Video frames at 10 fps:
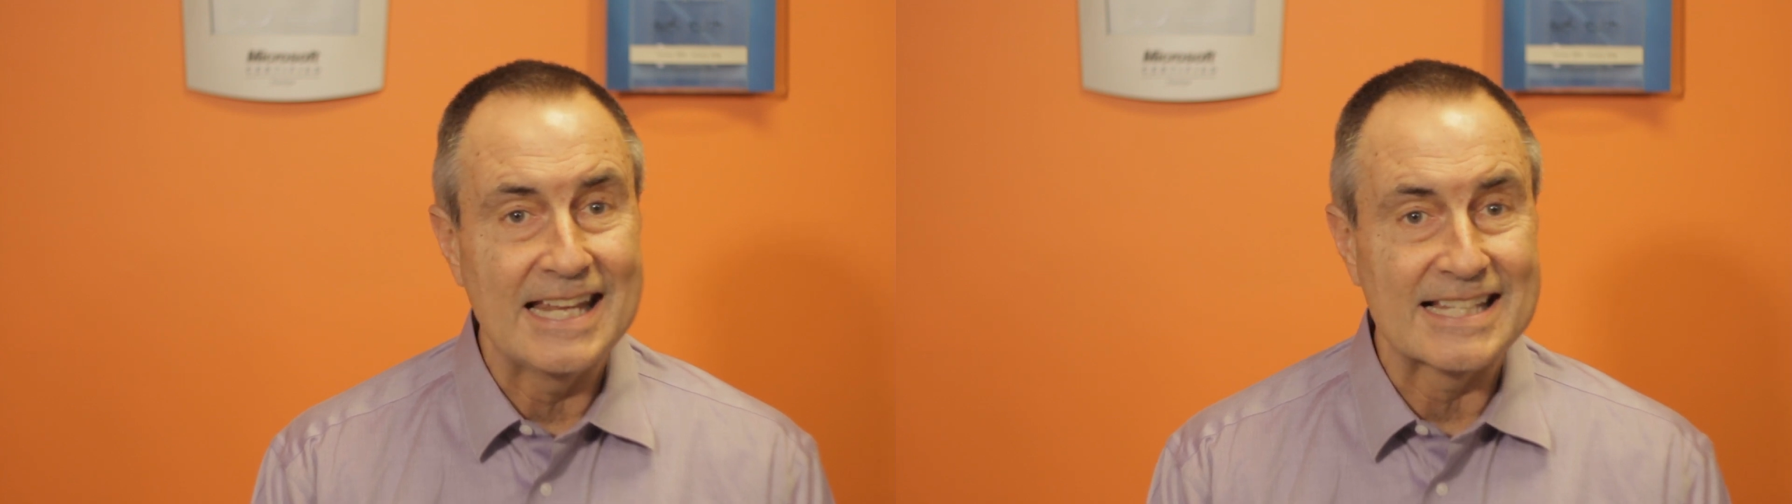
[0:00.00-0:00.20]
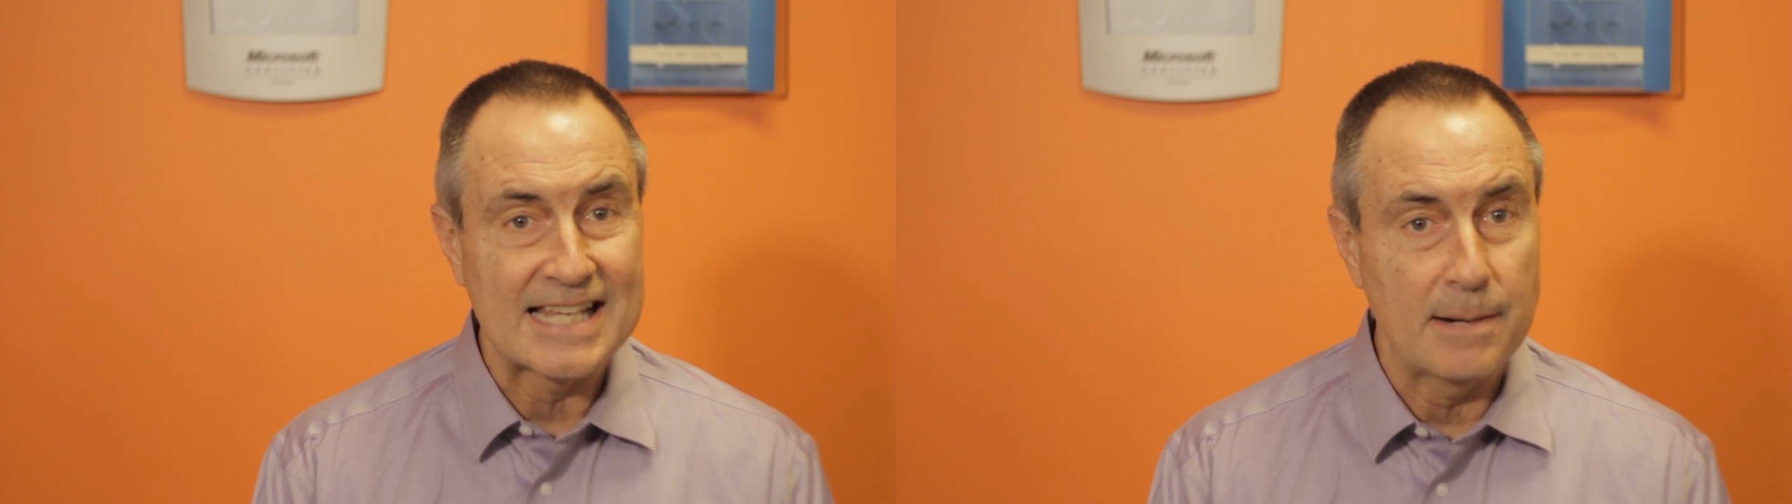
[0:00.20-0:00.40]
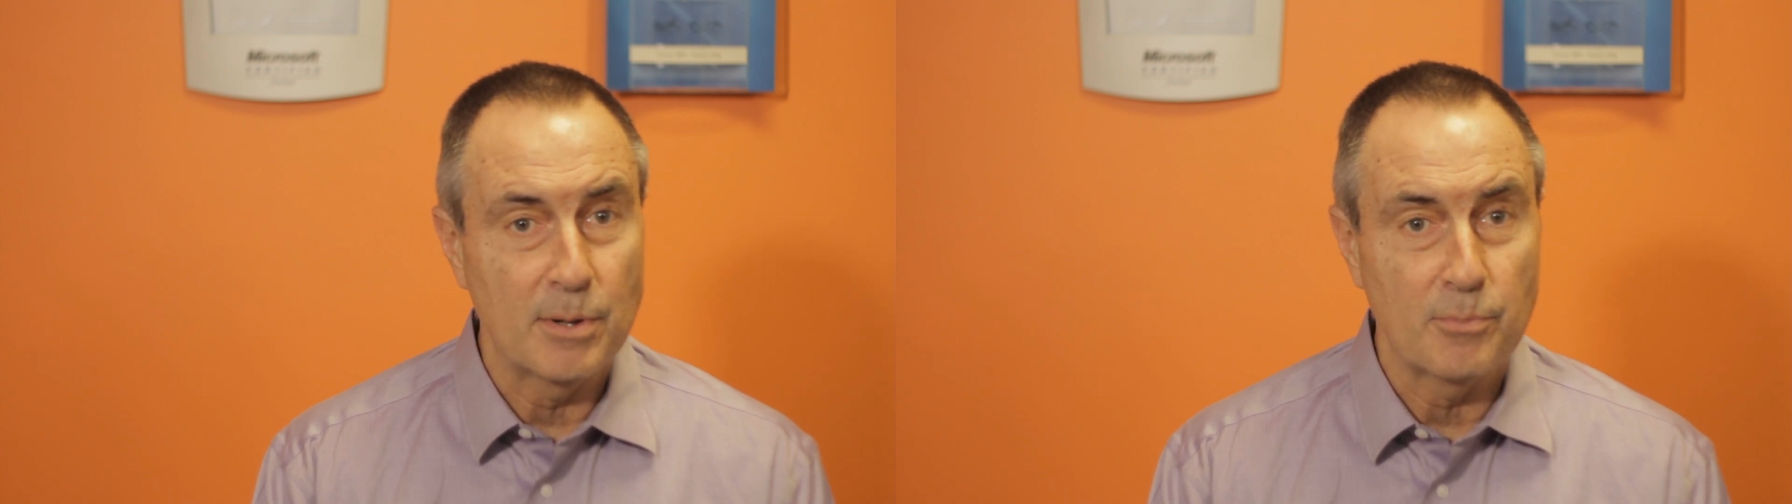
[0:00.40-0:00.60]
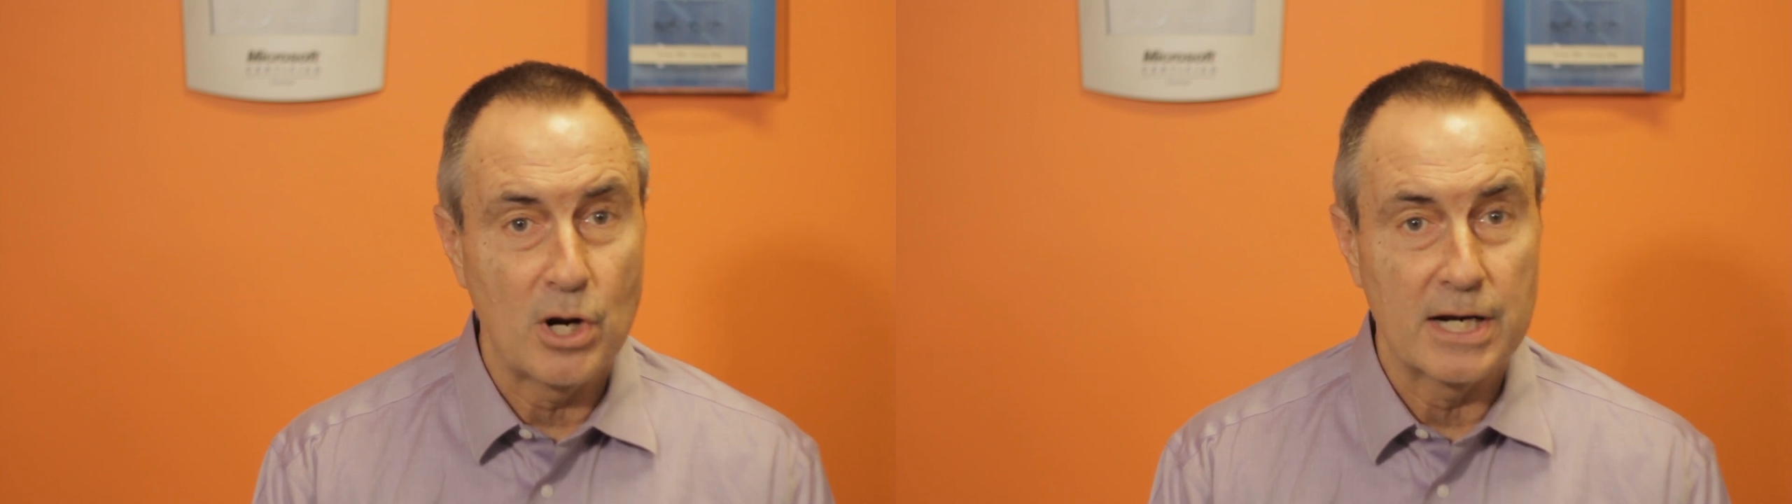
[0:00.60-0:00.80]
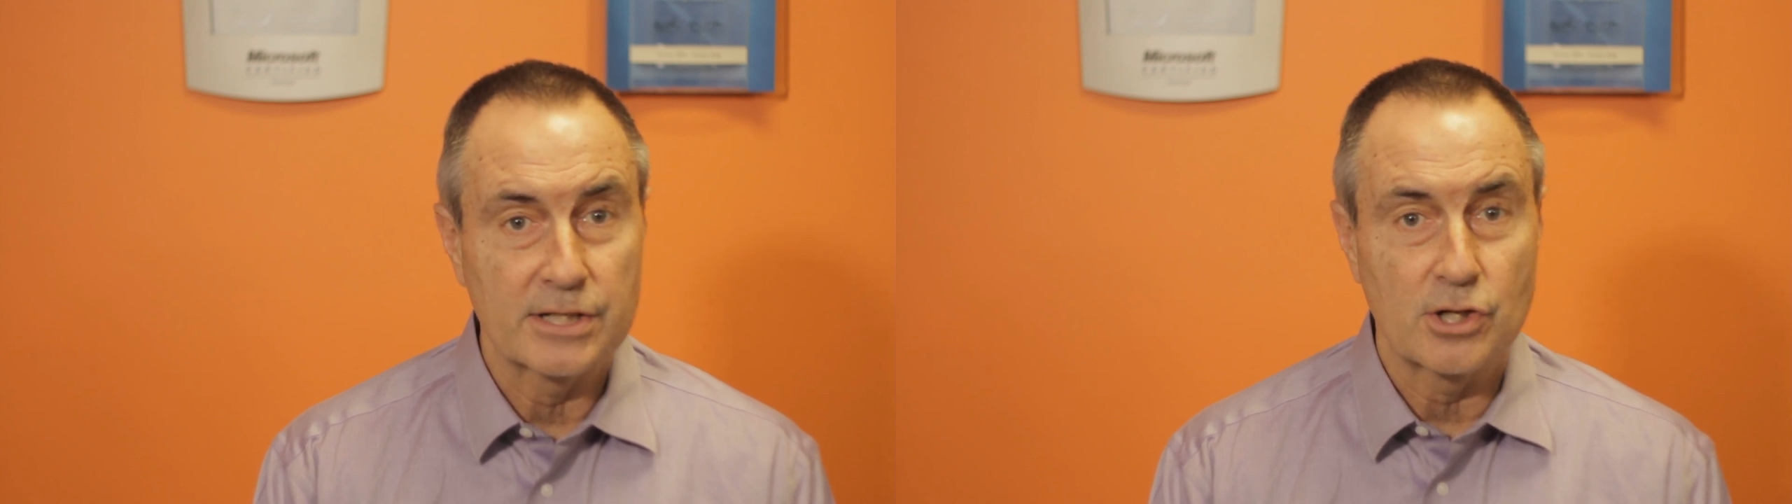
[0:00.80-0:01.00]
and cyber
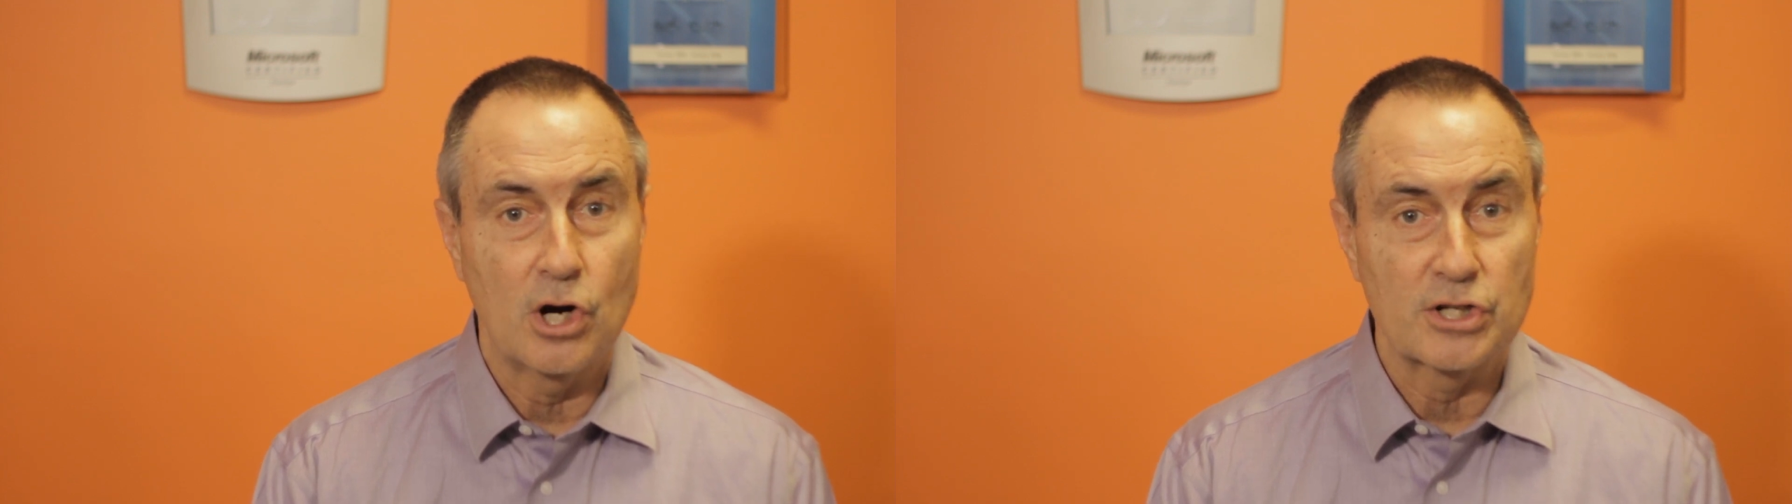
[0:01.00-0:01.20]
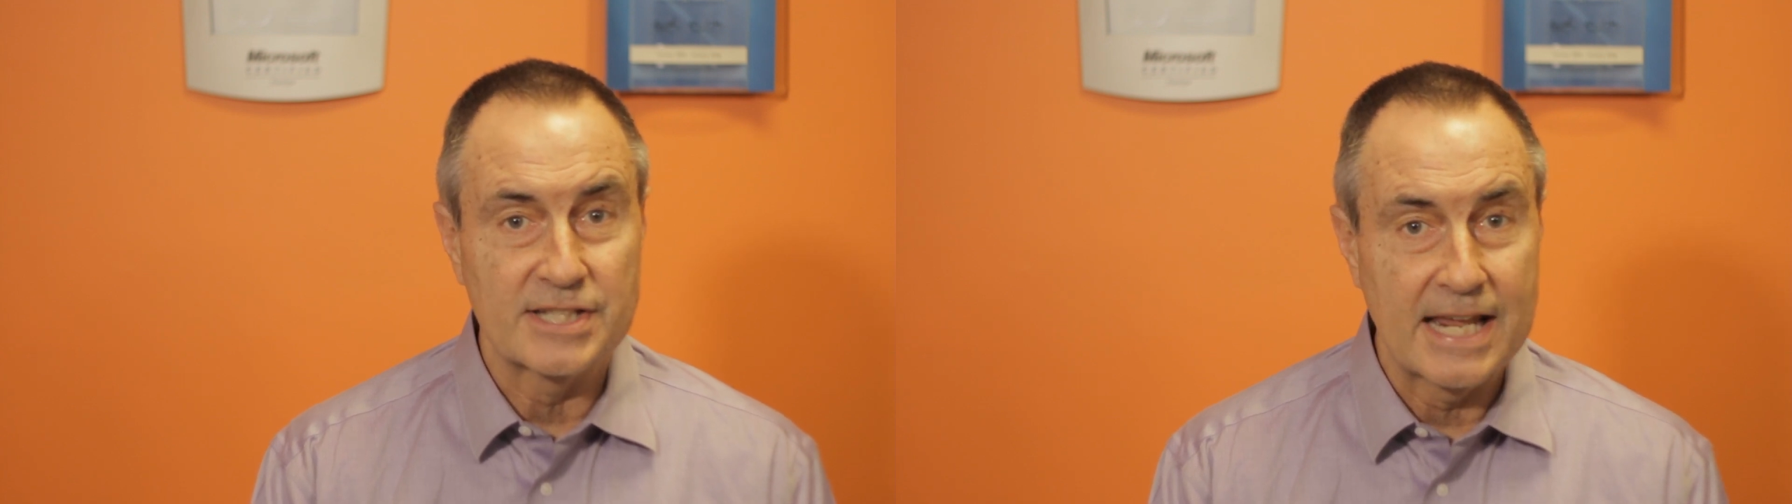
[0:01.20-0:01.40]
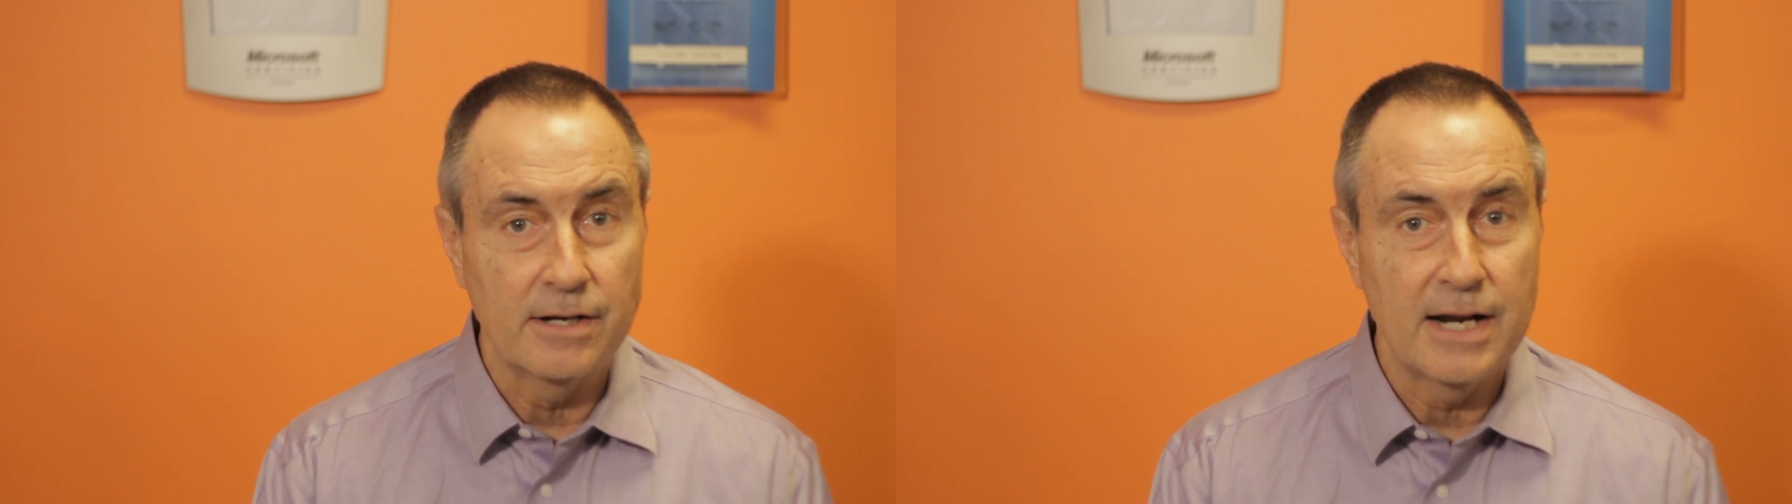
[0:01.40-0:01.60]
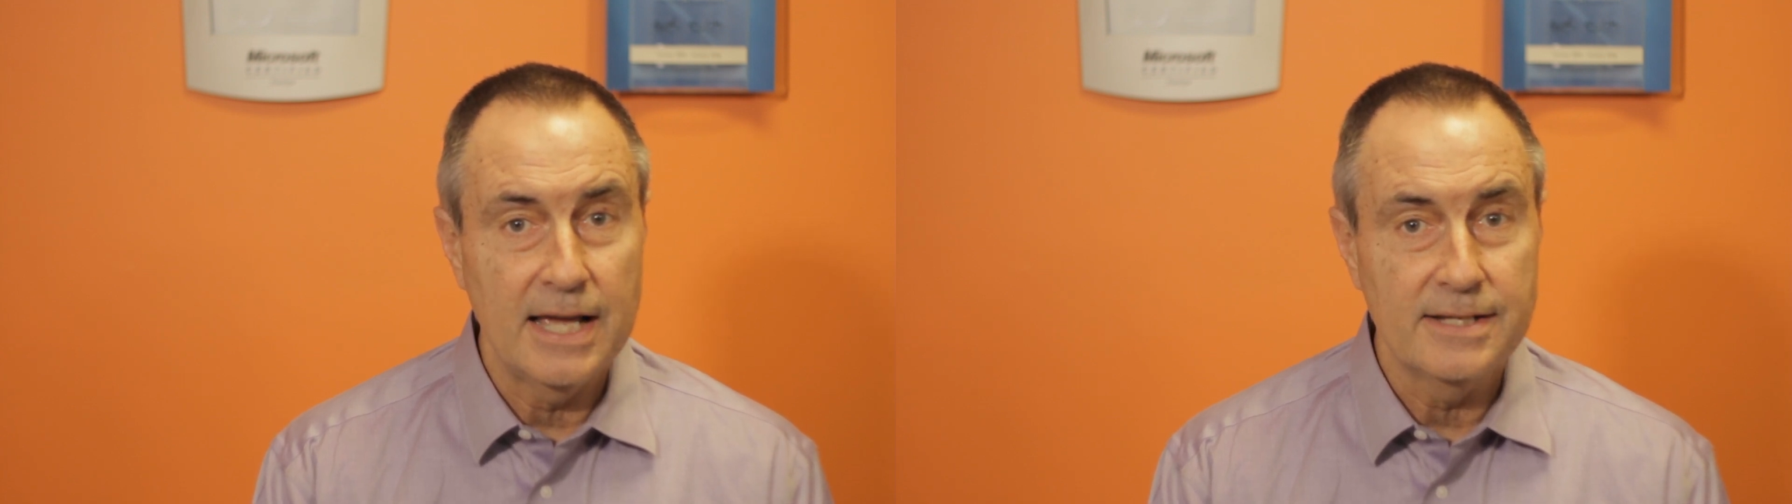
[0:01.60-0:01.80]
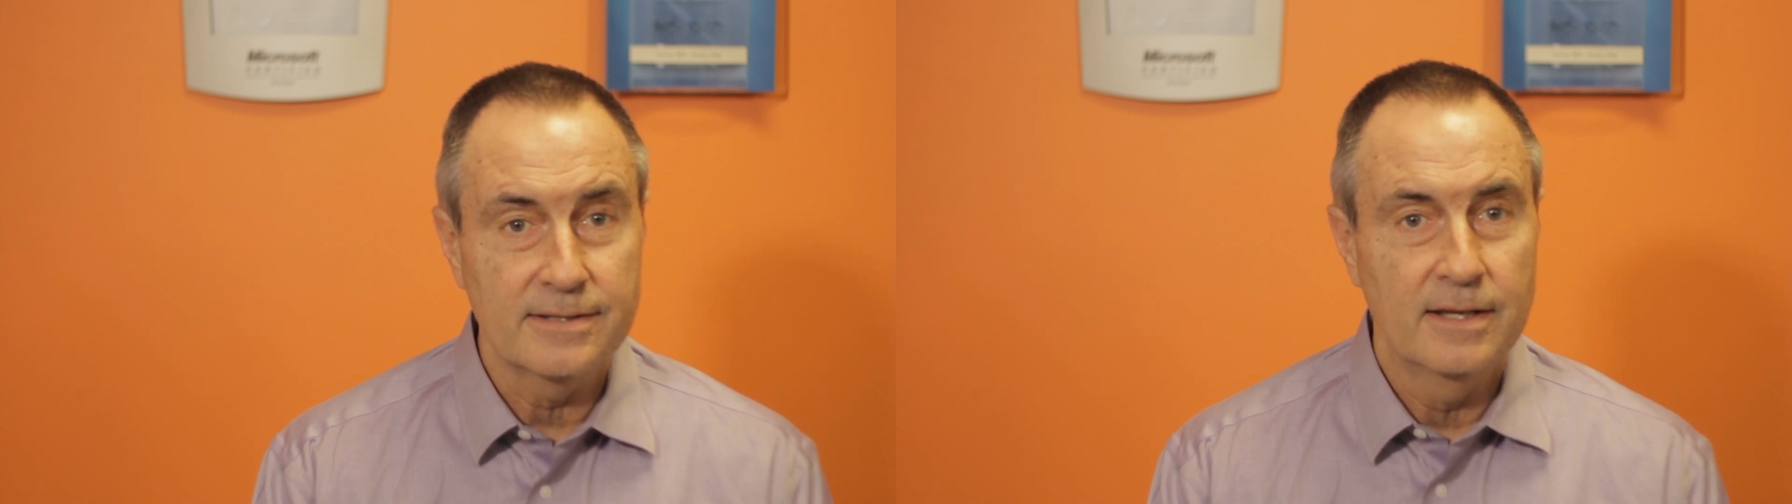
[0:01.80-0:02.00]
products are
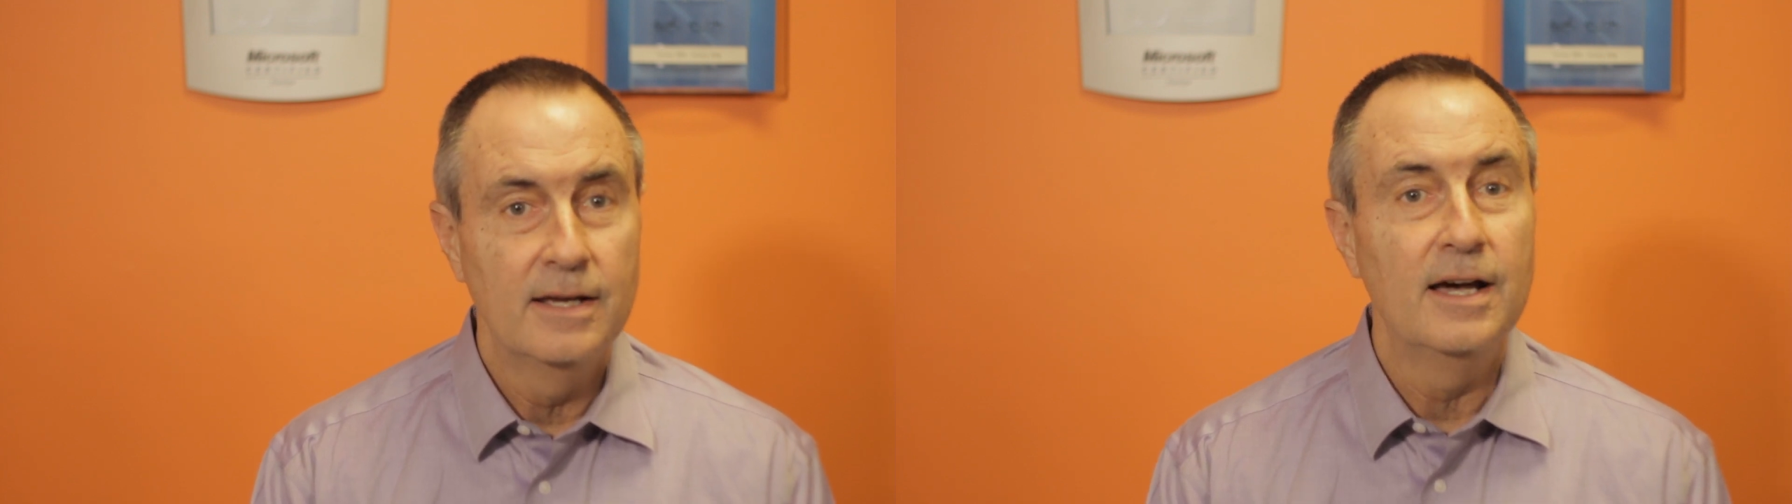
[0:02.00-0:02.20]
standardized,